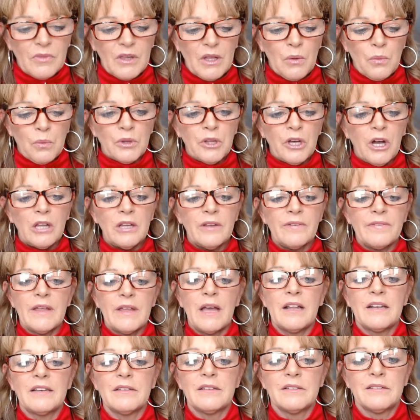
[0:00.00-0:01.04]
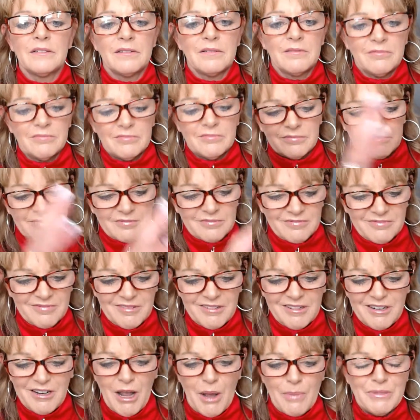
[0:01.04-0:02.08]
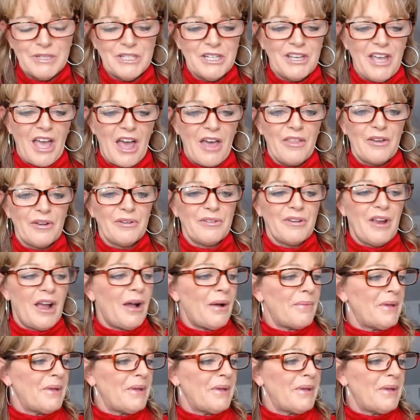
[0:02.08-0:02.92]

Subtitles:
with all of that coming together,